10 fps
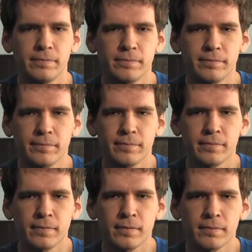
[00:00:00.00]

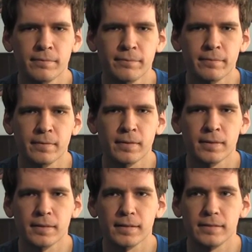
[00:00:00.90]

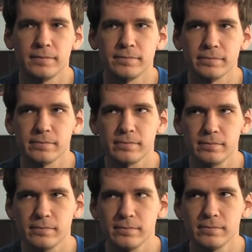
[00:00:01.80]

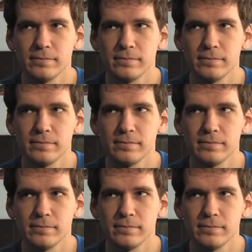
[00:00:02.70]
Nobody speaks.